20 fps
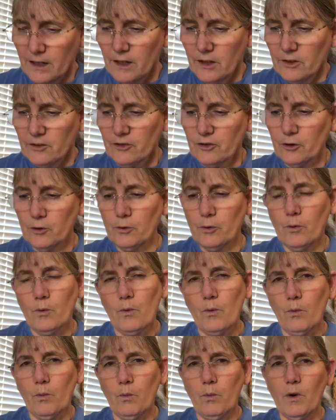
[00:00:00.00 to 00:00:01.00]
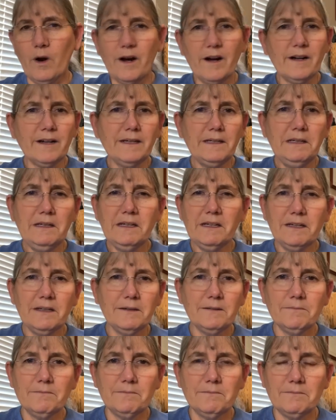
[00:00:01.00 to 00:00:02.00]
So why
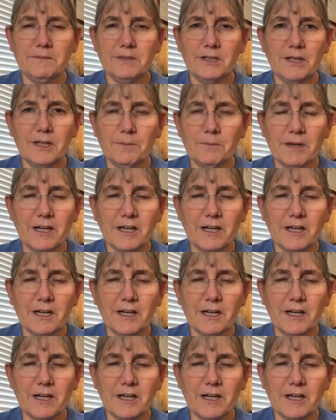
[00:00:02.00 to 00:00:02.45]
am